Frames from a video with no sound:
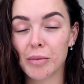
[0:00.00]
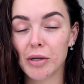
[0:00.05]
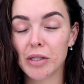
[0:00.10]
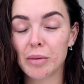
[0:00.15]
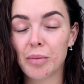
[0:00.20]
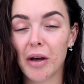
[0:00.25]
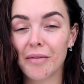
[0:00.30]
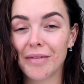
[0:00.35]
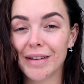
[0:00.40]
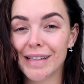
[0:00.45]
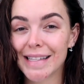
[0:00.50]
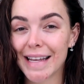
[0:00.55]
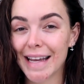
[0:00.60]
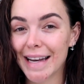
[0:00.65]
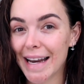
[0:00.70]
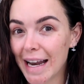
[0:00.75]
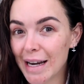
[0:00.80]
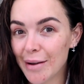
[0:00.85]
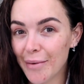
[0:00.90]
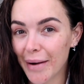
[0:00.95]
most perfect
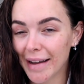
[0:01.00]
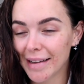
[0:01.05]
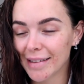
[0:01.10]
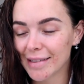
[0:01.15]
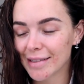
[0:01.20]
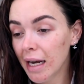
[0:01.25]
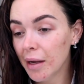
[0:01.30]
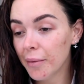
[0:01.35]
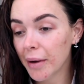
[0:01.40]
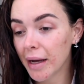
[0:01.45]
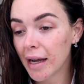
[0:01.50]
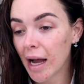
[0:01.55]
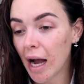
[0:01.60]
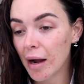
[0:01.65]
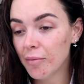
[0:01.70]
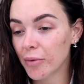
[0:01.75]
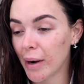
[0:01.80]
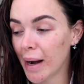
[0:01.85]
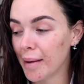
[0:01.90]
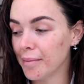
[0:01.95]
skin anyway. Anyway,
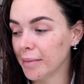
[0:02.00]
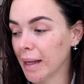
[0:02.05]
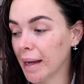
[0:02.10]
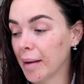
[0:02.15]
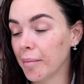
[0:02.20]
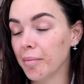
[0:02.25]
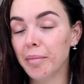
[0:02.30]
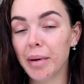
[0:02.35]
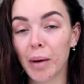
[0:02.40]
I'm rambling.